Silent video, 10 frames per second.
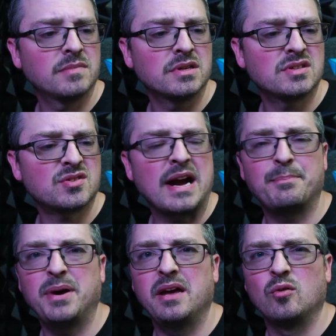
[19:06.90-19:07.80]
scrap
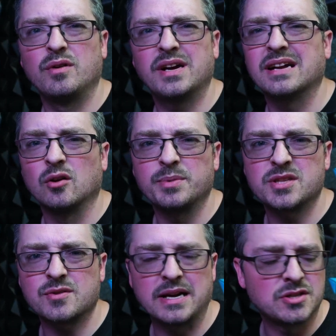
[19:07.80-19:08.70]
panel. I got a little bit
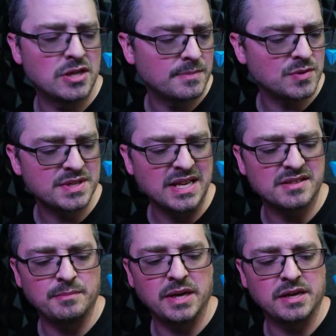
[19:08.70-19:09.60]
scratched up, so it's not
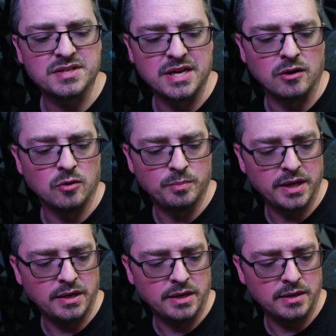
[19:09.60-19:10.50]
something I could sell,
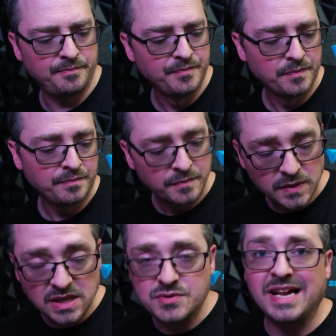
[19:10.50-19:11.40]
but
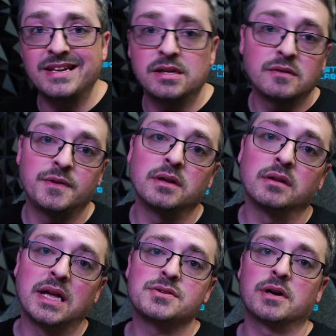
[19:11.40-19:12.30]
gives you an idea of the
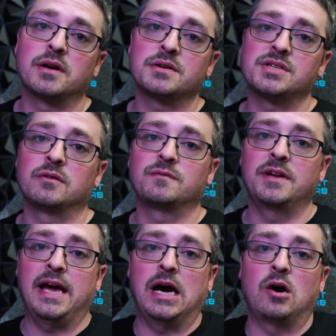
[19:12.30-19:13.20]
laser cutter itself
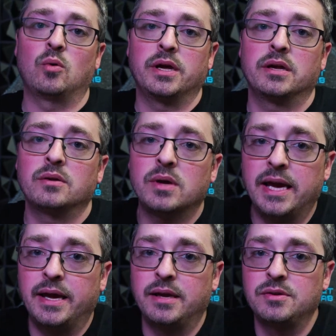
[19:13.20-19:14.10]
and how it
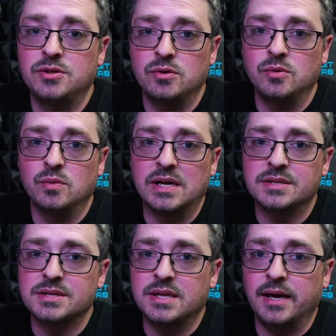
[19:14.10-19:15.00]
can do
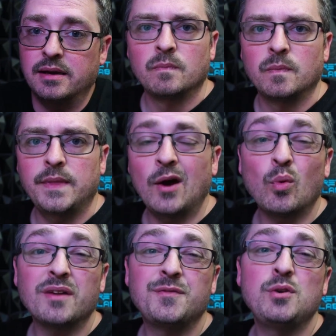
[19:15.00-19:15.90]
its thing. Now,
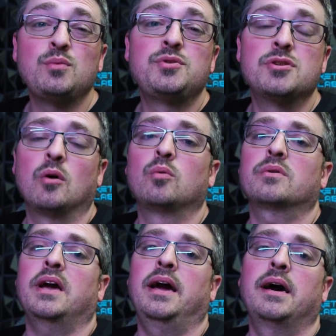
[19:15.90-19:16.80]
what if you don't
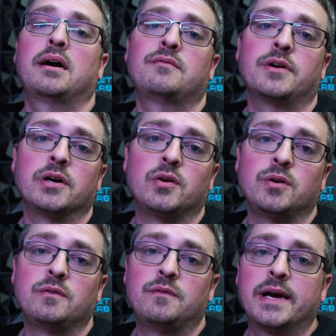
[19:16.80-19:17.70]
have a
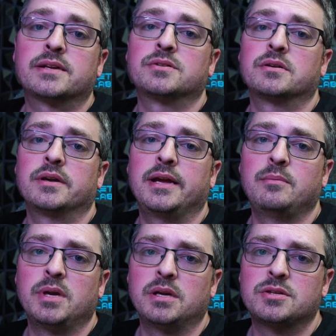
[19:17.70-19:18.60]
good vector
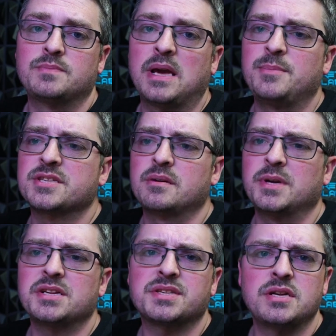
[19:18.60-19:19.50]
image? Maybe
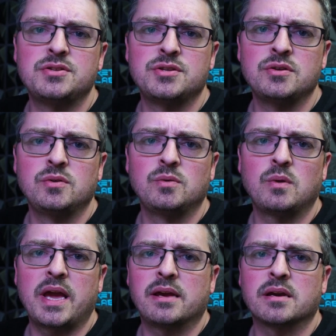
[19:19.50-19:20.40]
somebody sends you
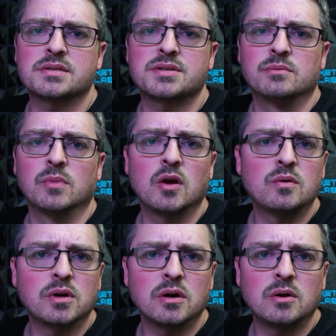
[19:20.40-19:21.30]
a custom
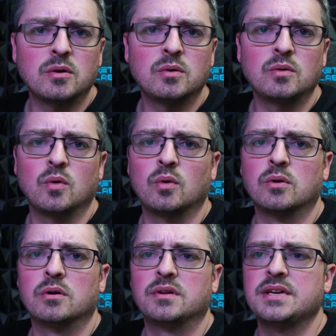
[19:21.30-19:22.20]
logo,
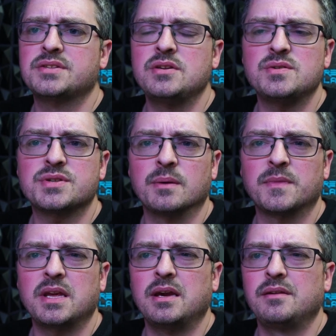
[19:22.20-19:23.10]
or they send you
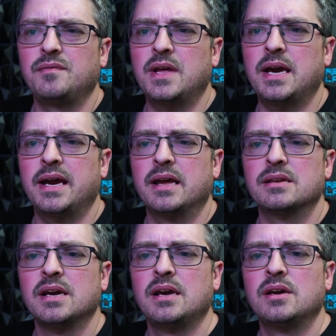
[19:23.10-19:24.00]
something that
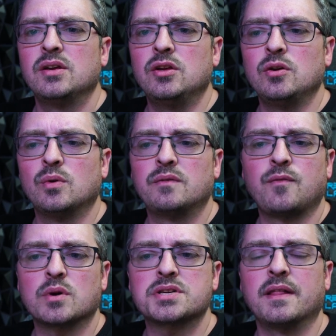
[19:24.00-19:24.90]
you
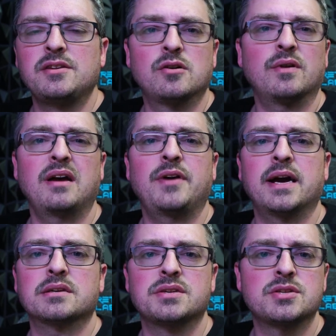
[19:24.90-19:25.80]
unfortunately don't have
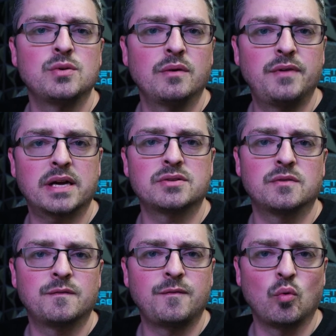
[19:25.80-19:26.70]
access to a vector
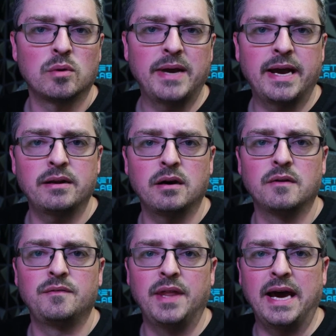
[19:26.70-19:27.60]
format
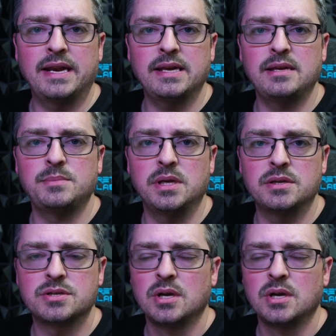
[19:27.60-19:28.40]
of that image.